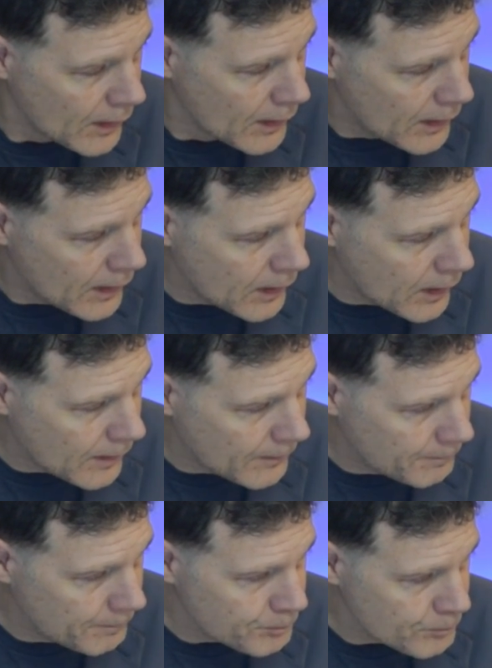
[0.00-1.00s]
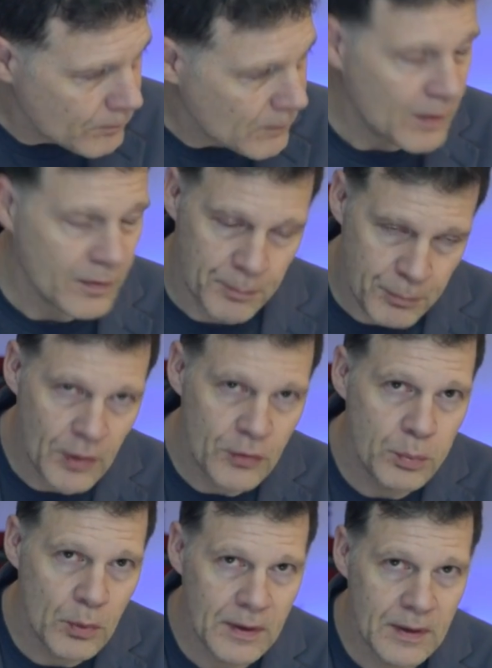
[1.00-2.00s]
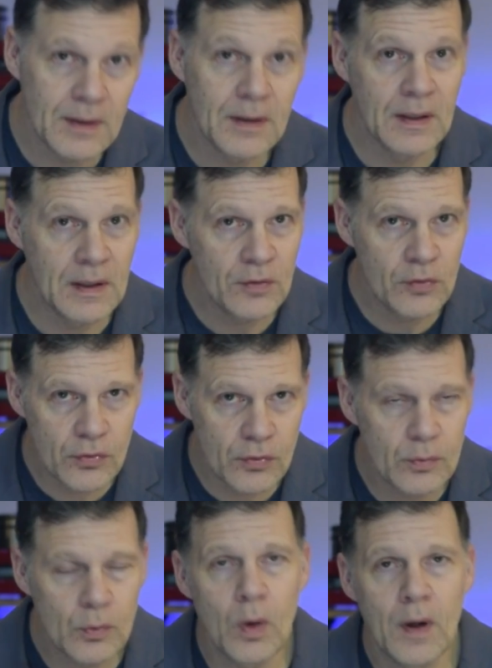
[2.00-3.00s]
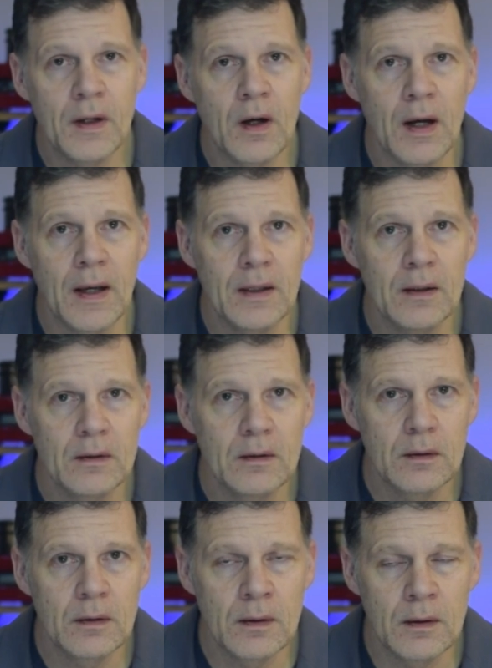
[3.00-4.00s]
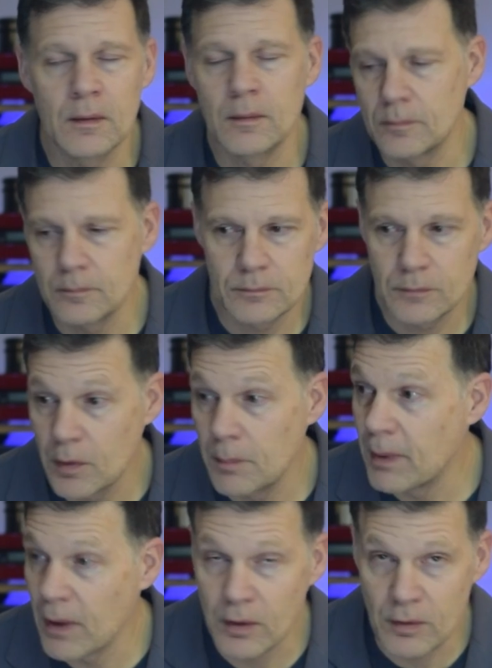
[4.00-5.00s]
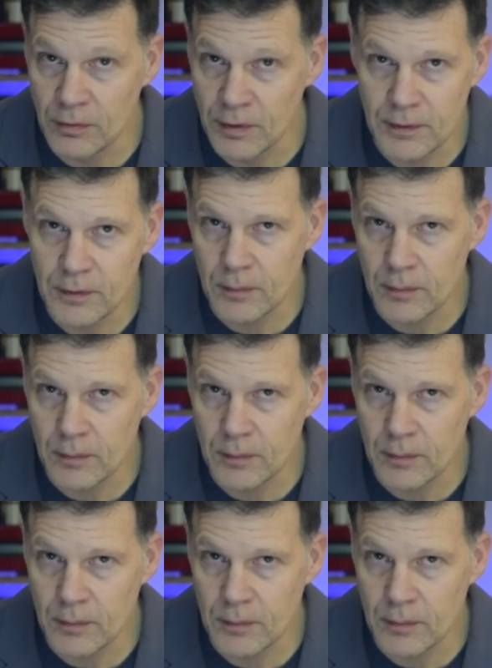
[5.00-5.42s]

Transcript: The price point is quite high comparatively.